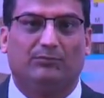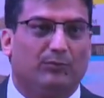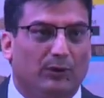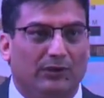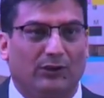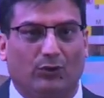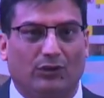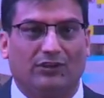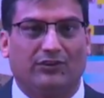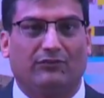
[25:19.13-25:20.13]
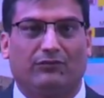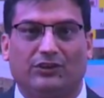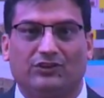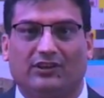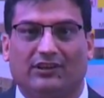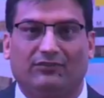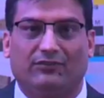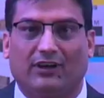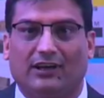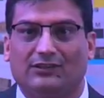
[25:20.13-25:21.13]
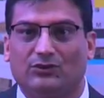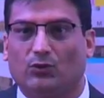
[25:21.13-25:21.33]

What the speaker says: maybe a Donald Trump version in France.